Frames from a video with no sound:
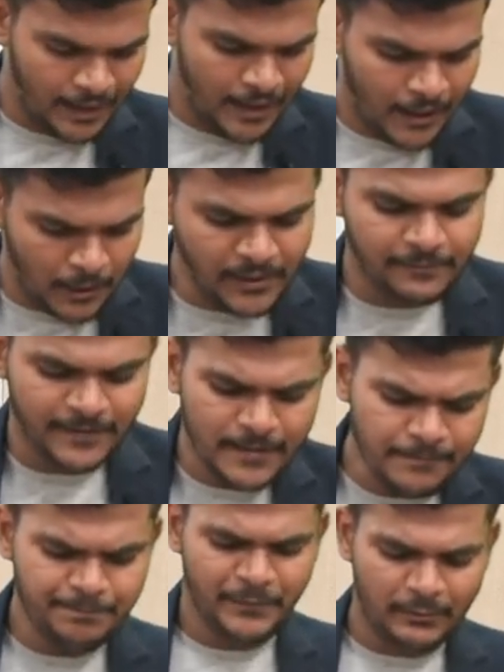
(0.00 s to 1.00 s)

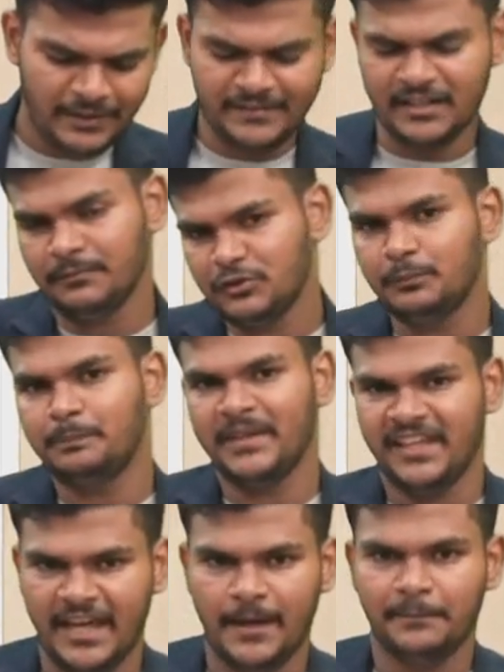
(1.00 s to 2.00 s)
However, when it comes to
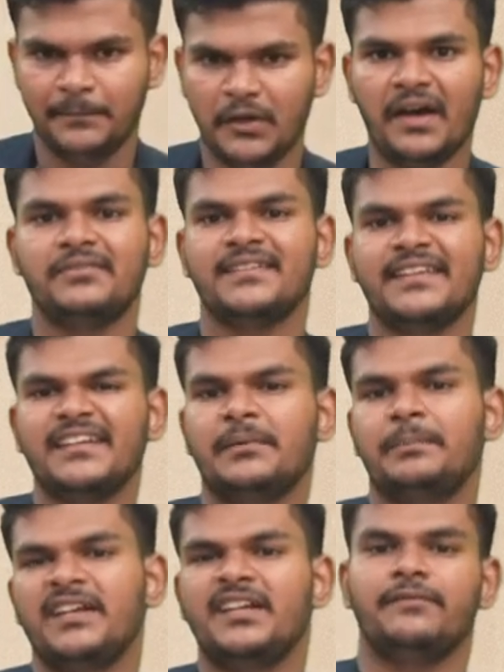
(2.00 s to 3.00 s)
PM, you have to think a
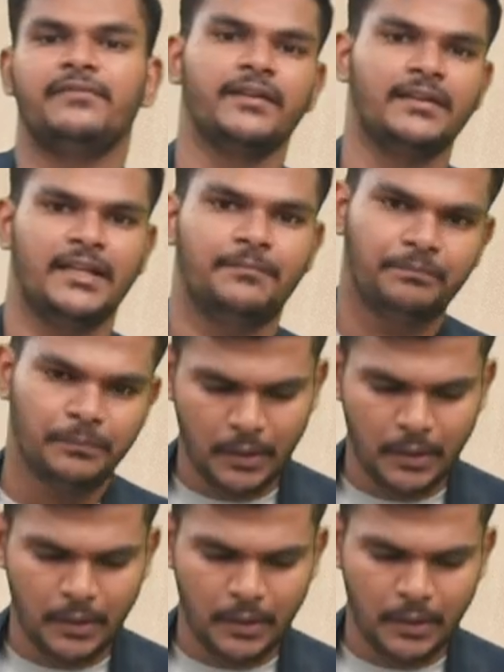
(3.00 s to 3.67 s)
bit differently.